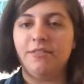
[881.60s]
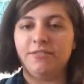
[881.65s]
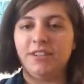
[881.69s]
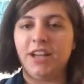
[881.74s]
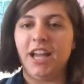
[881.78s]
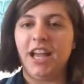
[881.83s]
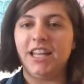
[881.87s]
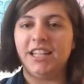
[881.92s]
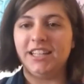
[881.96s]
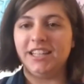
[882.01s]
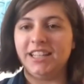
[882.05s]

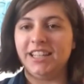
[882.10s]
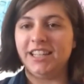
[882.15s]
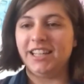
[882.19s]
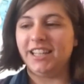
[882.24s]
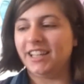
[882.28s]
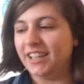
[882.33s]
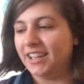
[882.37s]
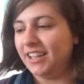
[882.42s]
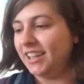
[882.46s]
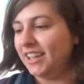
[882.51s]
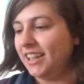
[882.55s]

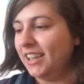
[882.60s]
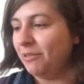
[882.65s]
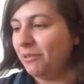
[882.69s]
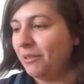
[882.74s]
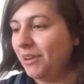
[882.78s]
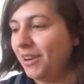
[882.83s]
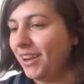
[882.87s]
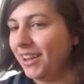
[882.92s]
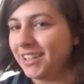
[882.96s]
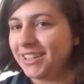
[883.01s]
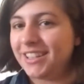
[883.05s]
Finally, and it
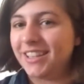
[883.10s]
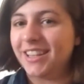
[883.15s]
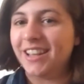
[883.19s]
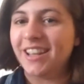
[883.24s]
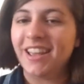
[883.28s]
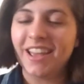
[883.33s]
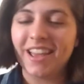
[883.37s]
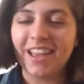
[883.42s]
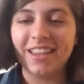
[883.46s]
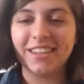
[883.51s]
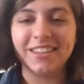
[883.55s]
worked.
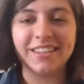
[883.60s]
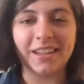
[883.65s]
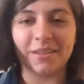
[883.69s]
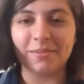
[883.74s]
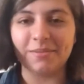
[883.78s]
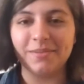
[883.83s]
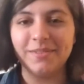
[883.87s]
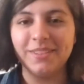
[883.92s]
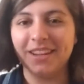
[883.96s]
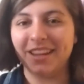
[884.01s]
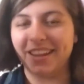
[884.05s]

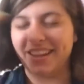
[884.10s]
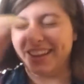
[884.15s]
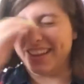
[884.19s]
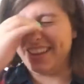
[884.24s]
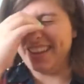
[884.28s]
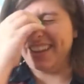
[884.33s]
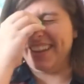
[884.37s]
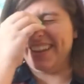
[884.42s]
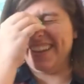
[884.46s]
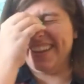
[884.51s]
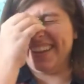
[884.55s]

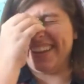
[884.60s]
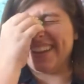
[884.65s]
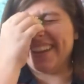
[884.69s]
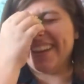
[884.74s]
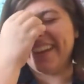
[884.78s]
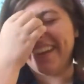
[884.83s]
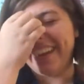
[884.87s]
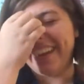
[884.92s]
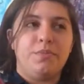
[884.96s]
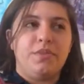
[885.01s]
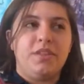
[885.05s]
The
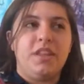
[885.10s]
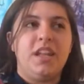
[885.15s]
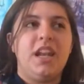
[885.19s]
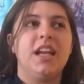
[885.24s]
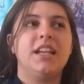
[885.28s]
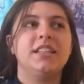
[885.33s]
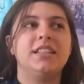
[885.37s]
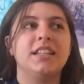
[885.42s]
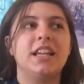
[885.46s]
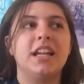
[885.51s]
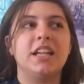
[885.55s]

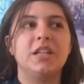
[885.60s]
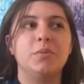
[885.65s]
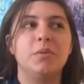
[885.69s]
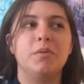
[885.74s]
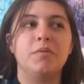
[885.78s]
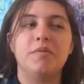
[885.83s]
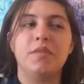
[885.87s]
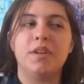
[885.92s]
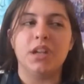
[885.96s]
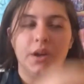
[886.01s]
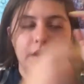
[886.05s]
next
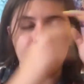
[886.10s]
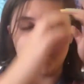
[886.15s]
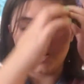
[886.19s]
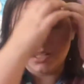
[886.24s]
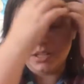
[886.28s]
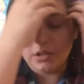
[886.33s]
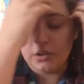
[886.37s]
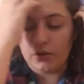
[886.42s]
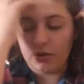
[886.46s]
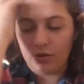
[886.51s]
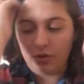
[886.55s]
sketchbook video I
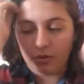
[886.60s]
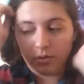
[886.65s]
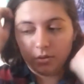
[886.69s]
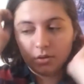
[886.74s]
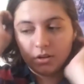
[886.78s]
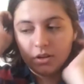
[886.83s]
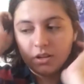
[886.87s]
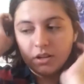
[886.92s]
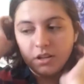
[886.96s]
do